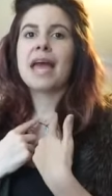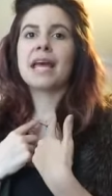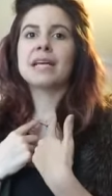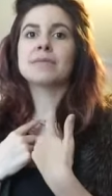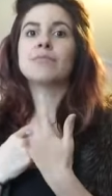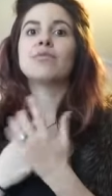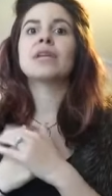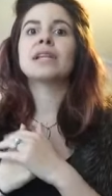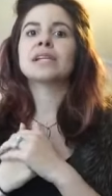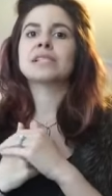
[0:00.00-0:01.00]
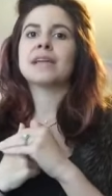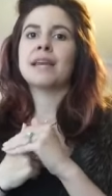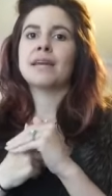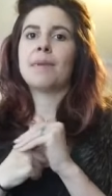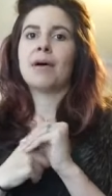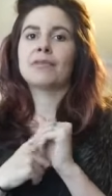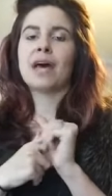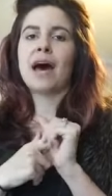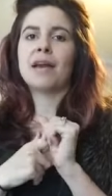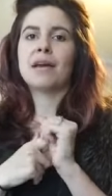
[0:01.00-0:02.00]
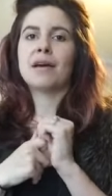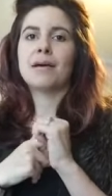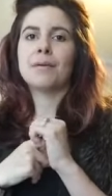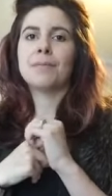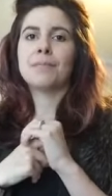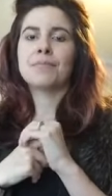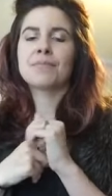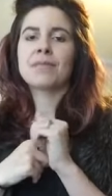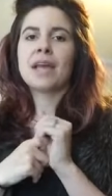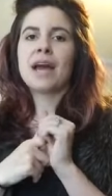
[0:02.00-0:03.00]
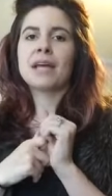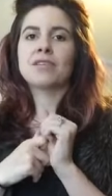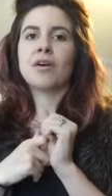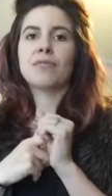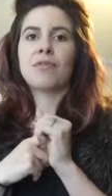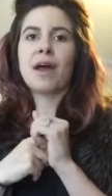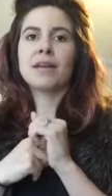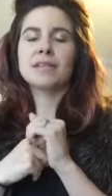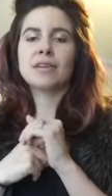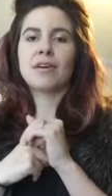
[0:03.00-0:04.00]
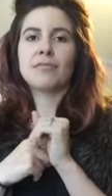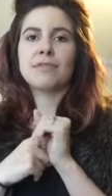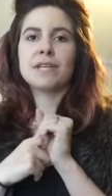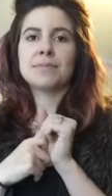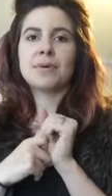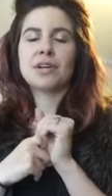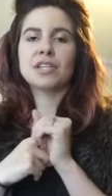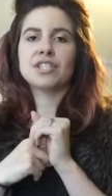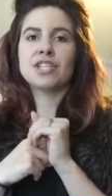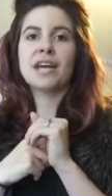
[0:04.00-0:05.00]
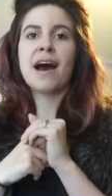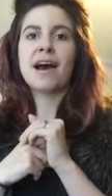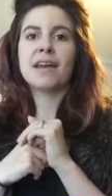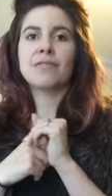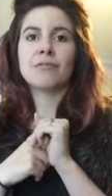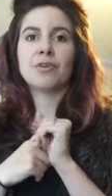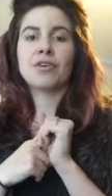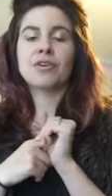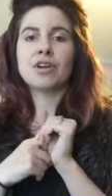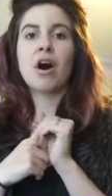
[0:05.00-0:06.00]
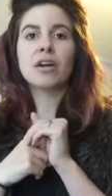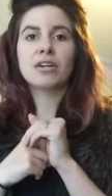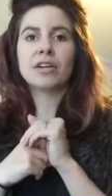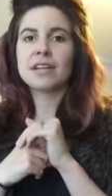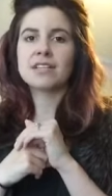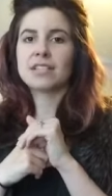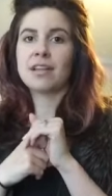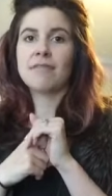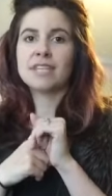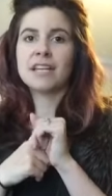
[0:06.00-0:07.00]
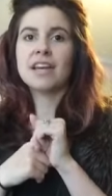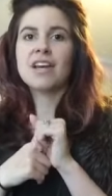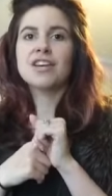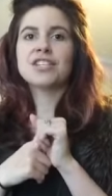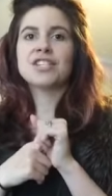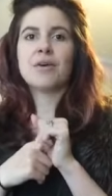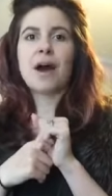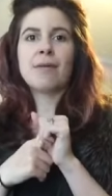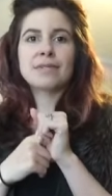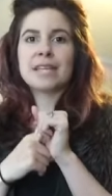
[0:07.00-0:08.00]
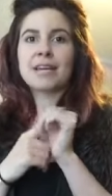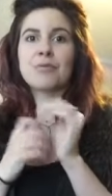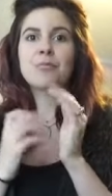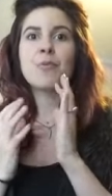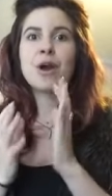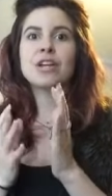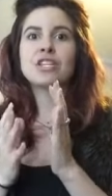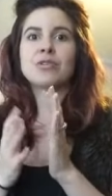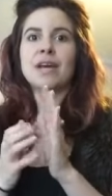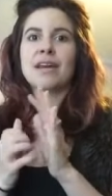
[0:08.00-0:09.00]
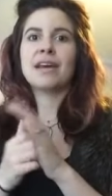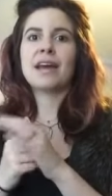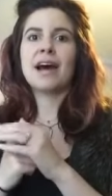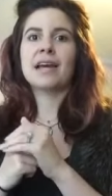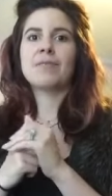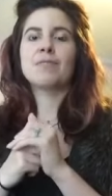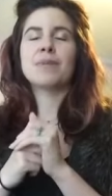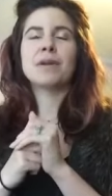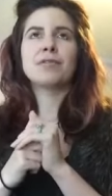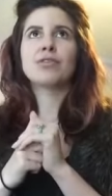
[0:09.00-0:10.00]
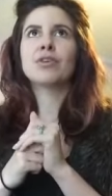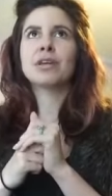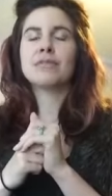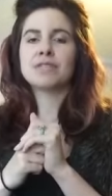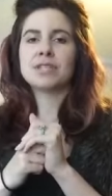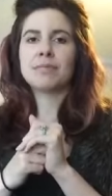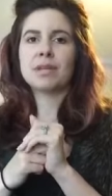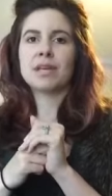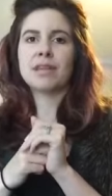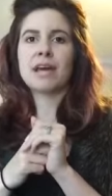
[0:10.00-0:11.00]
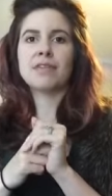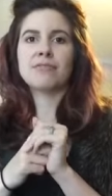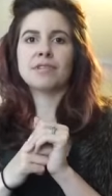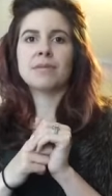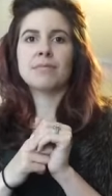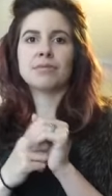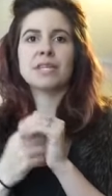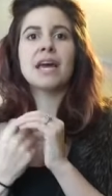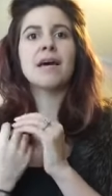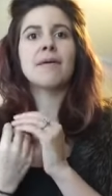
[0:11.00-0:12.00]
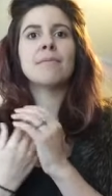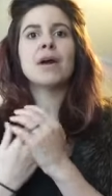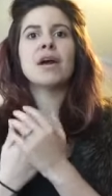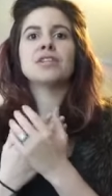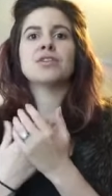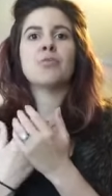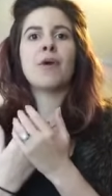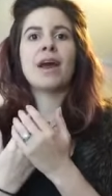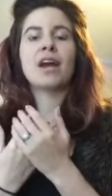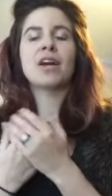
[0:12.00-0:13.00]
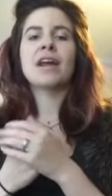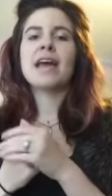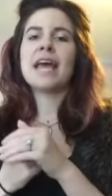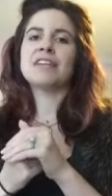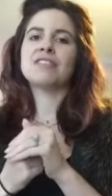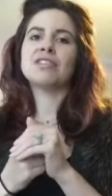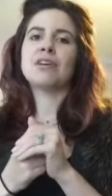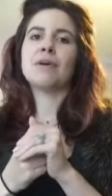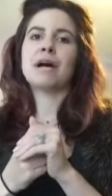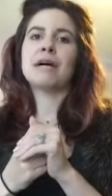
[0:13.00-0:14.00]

and I'm really excited about that. I saw a friend on Facebook and she had it for her daughter, and I just loved it. So I was like, where did you get it? I've been looking for something that resembles him to wear, and so